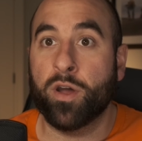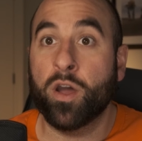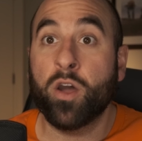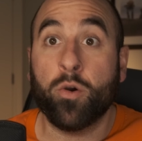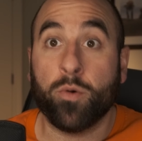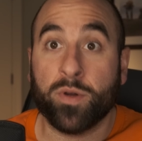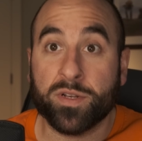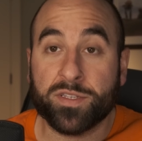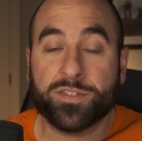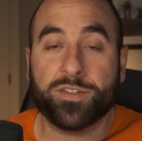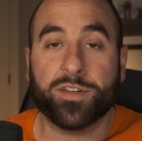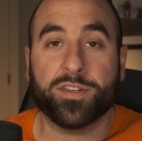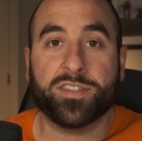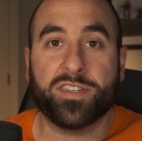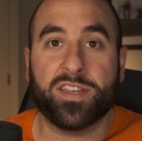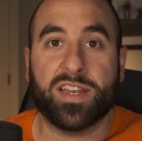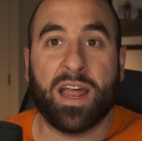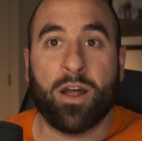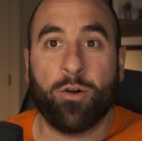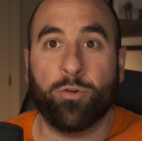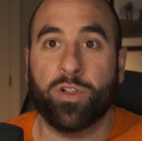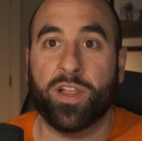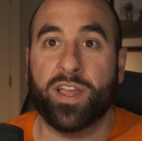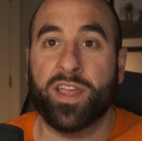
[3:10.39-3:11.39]
oh, it's just an
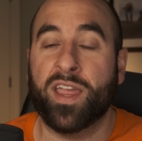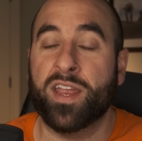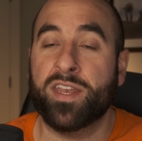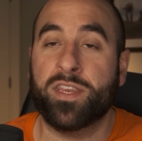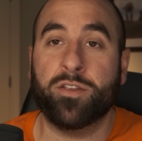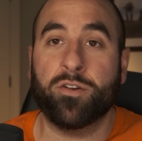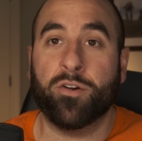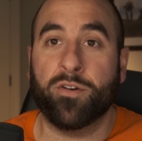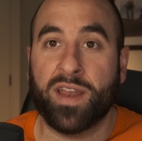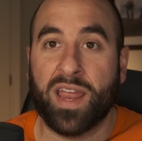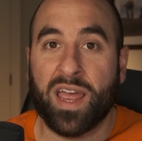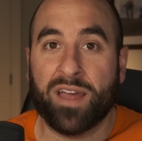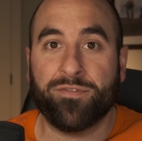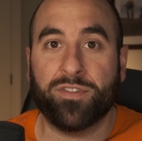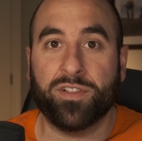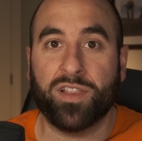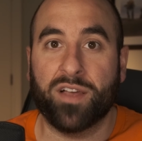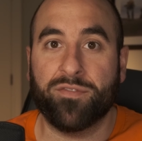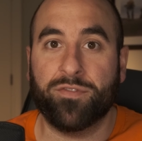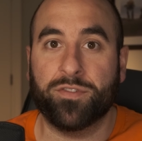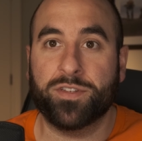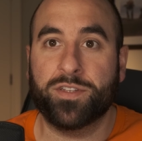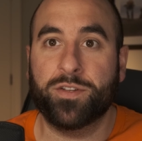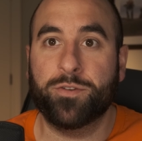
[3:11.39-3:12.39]
outlet and you don't have a
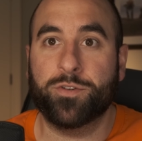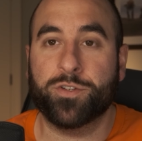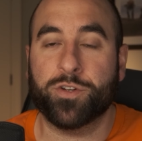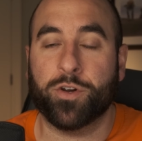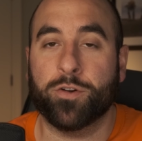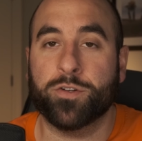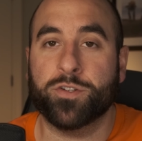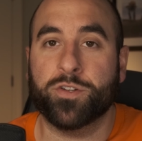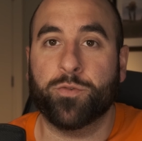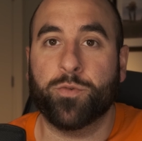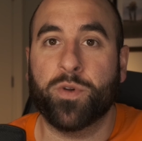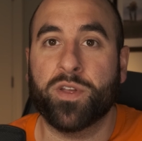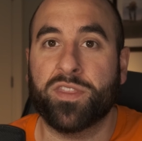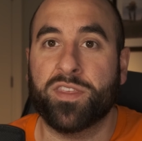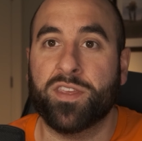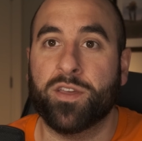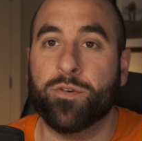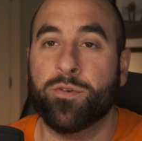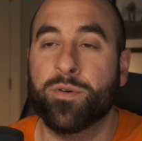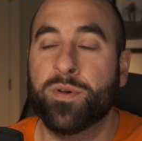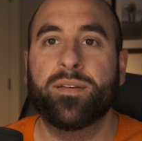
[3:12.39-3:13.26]
level 2 charger with you.